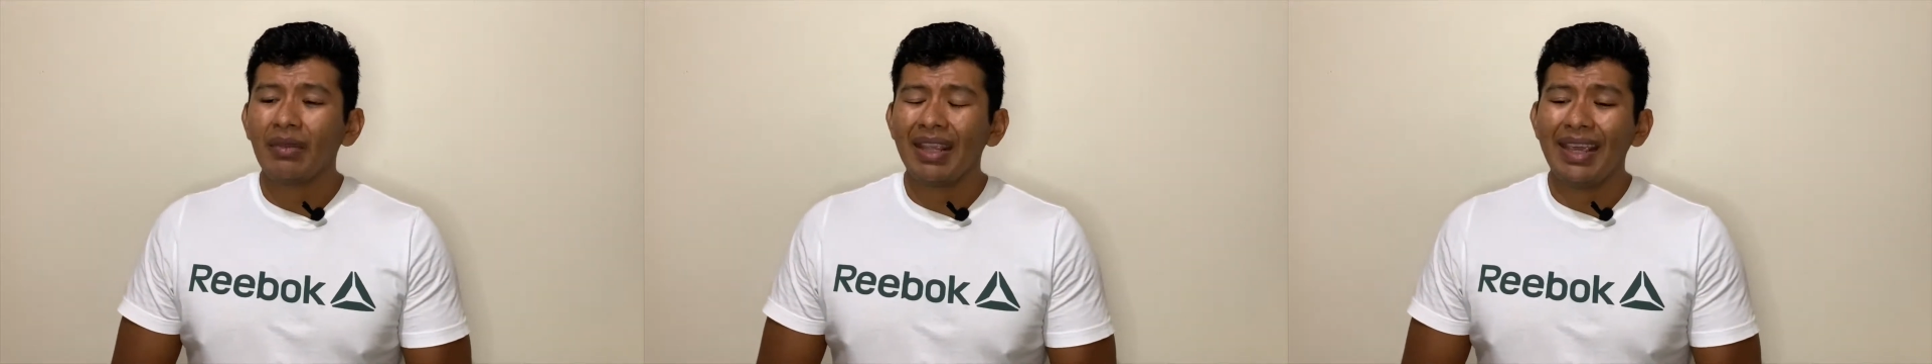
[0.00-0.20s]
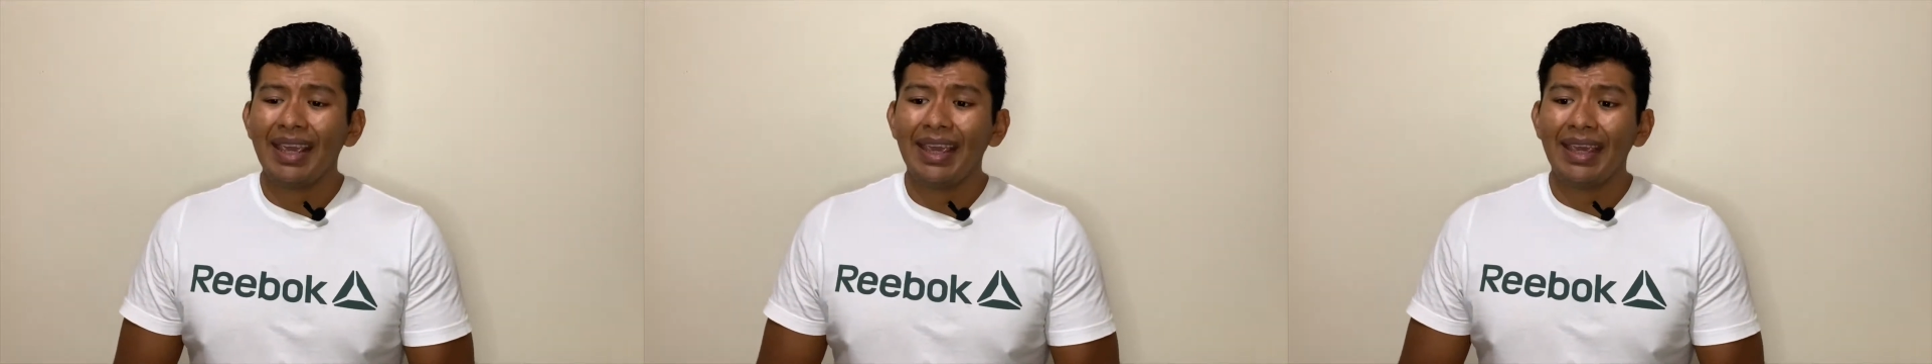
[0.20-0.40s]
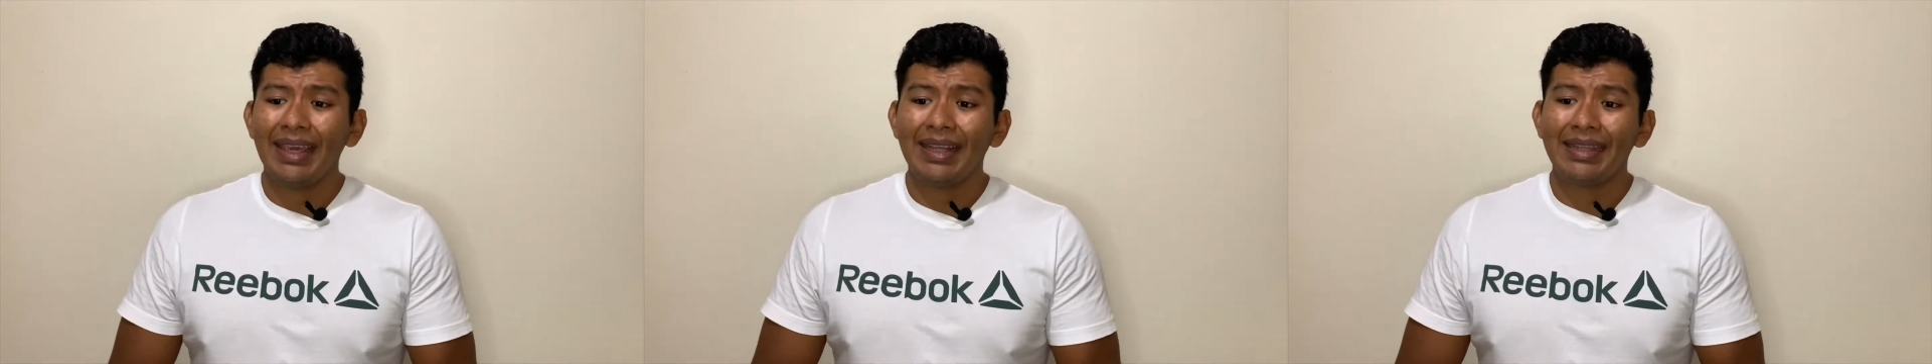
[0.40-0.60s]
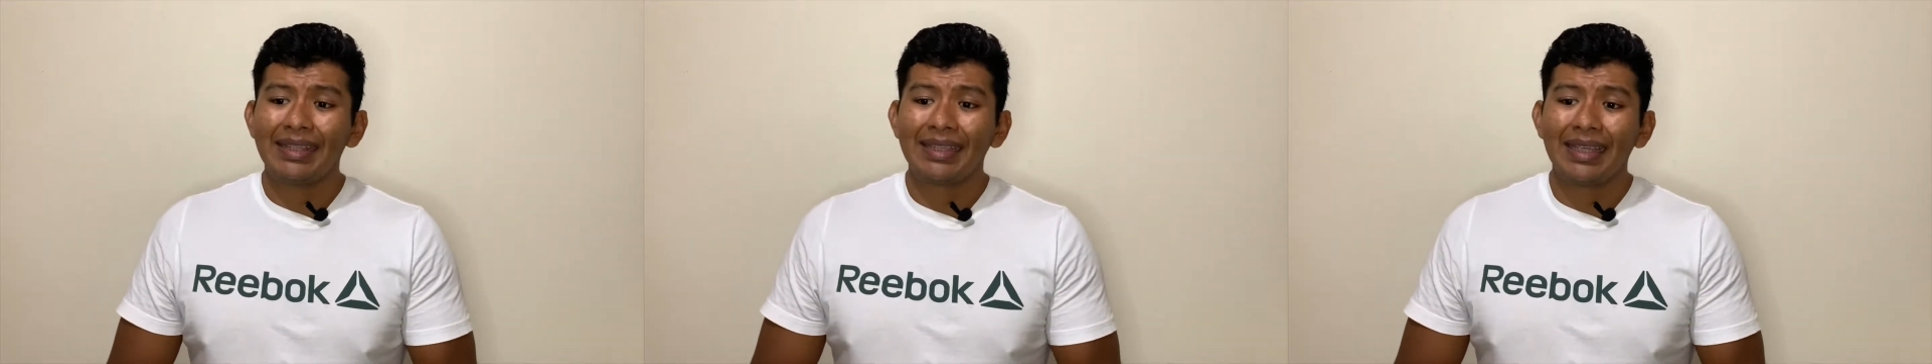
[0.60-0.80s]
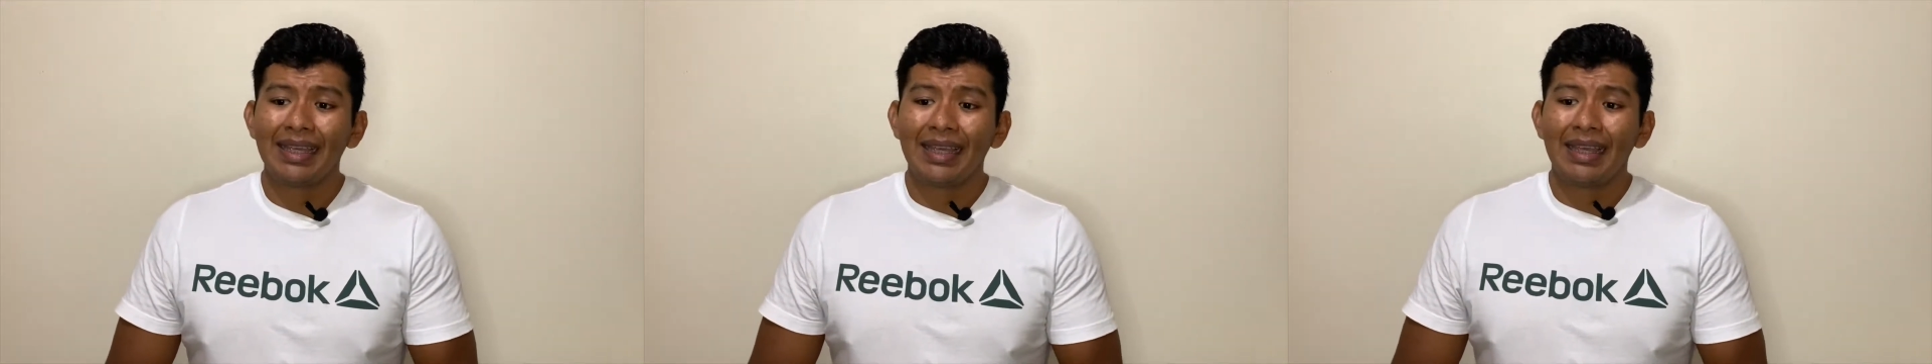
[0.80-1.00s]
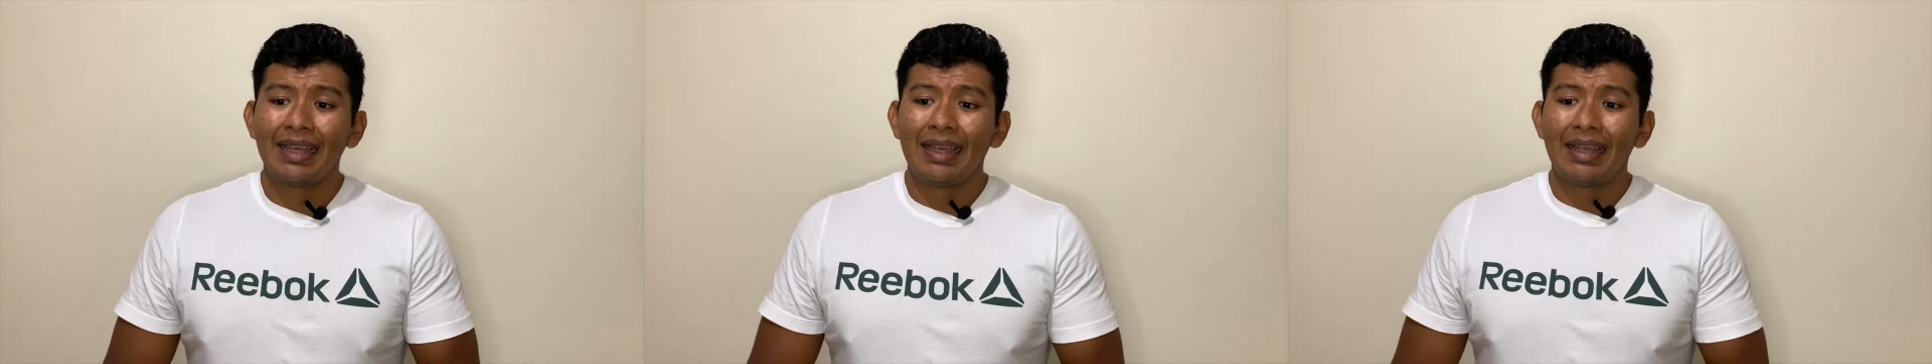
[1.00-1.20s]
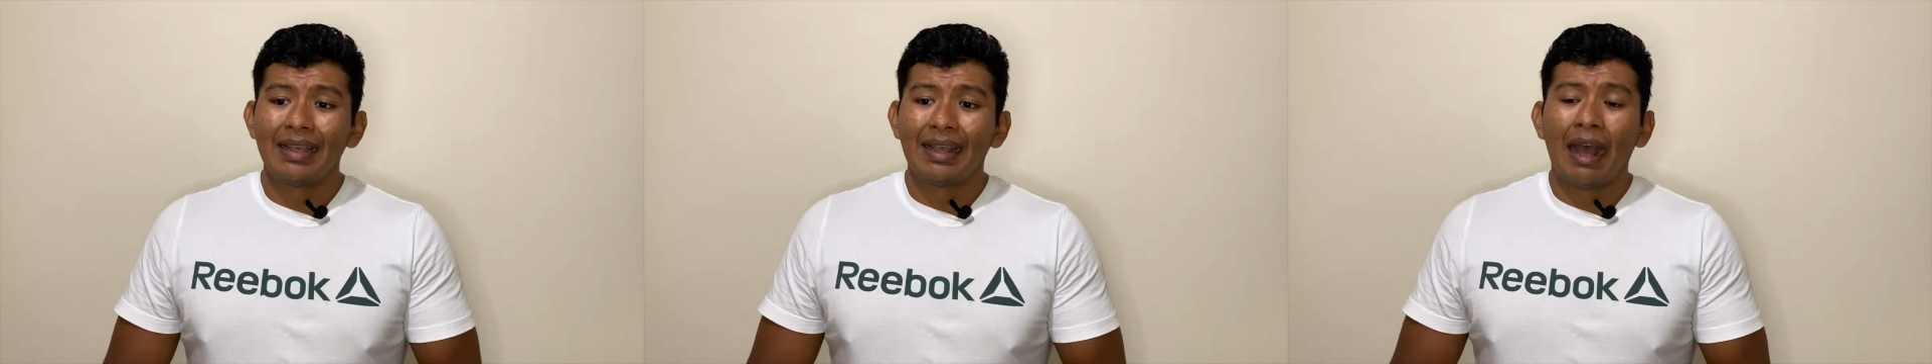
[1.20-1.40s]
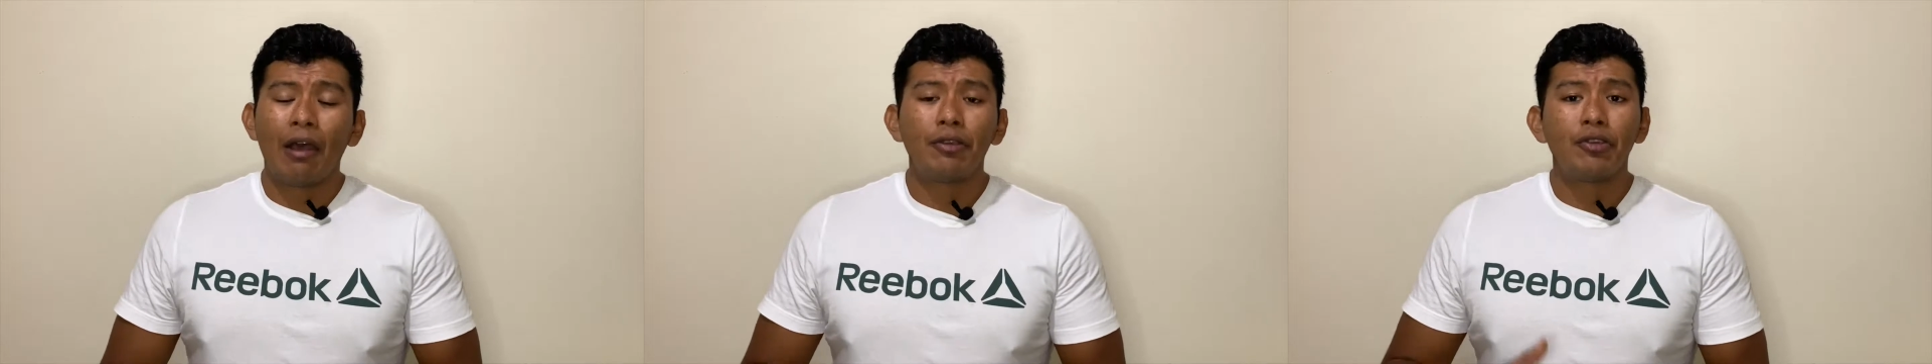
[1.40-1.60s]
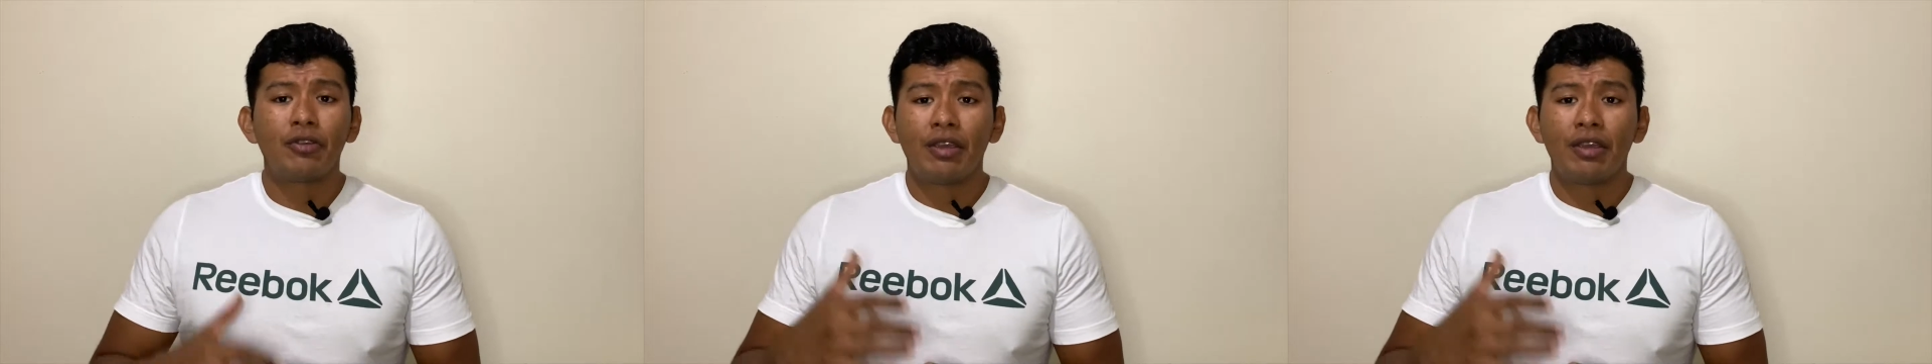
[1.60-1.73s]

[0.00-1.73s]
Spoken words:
And how you